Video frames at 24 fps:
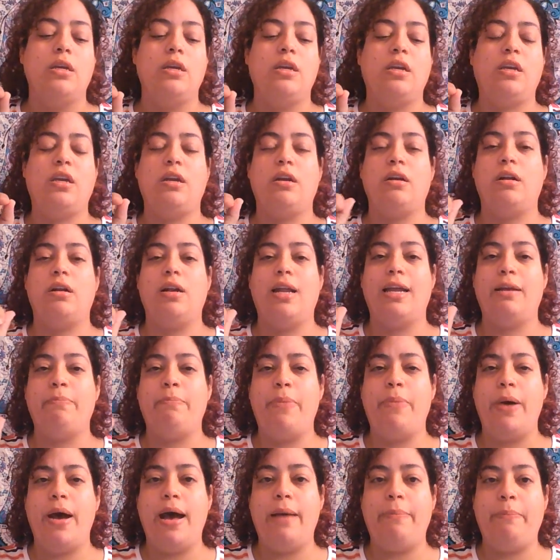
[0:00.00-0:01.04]
You hear like
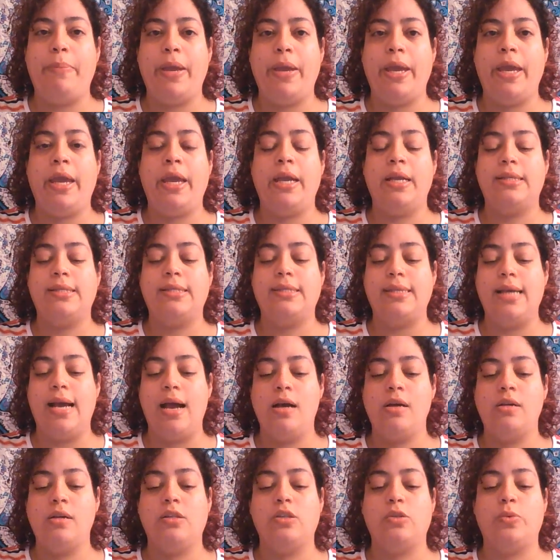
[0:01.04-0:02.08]
popping
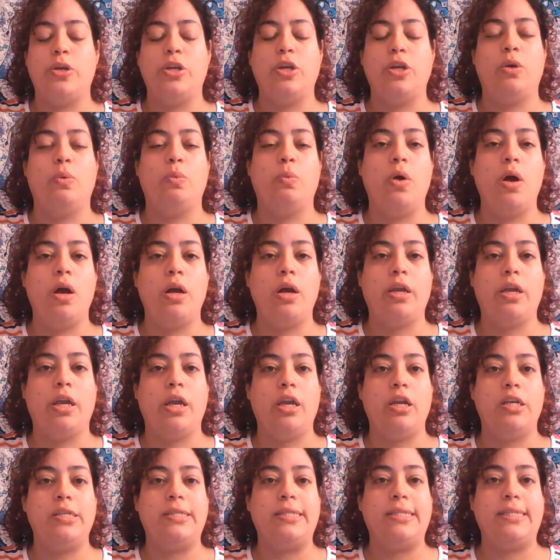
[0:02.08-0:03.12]
sounds when you're
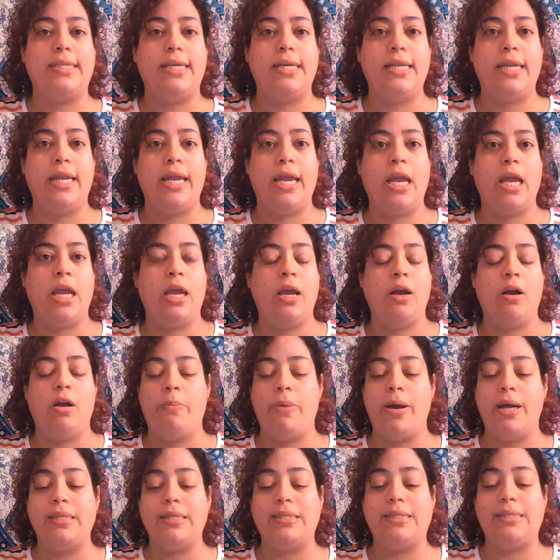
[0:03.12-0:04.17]
walking, sitting,
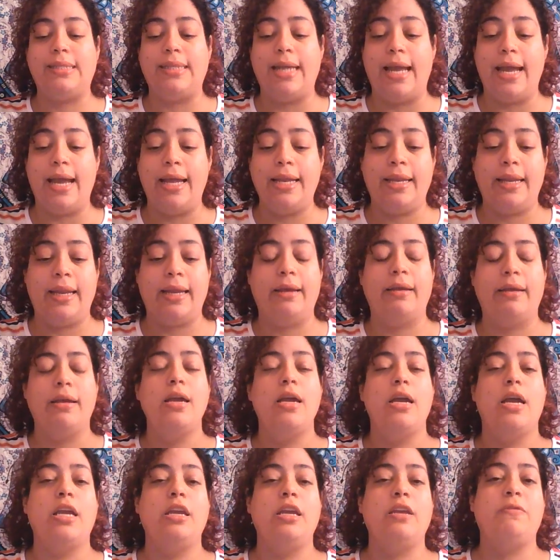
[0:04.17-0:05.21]
upon standing,
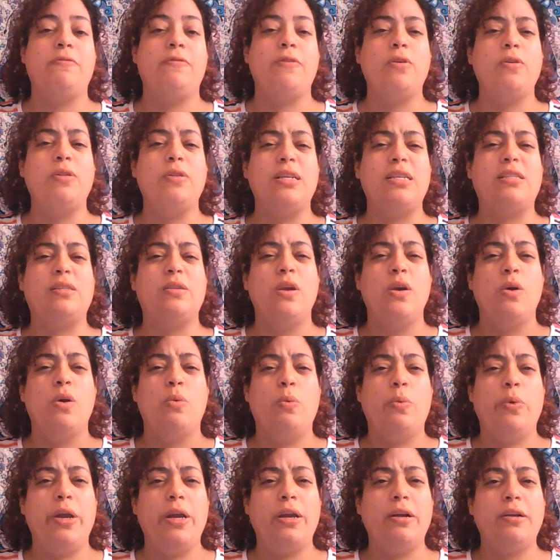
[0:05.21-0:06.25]
and you feel these
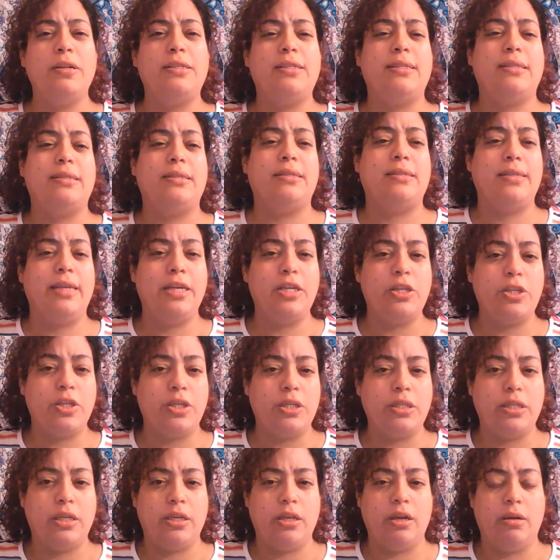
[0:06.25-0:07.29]
weird
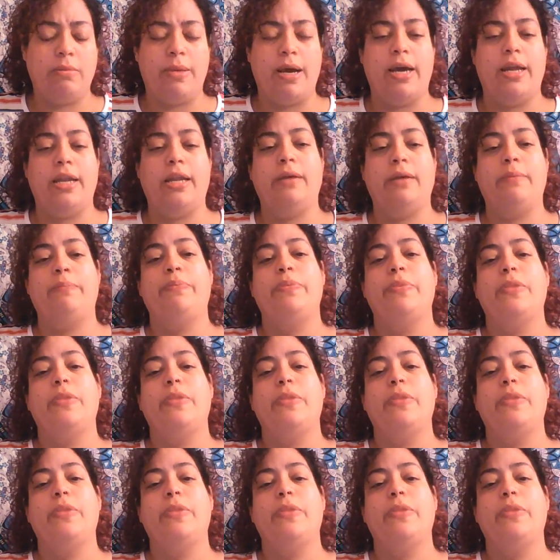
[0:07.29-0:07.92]
sensations in your body.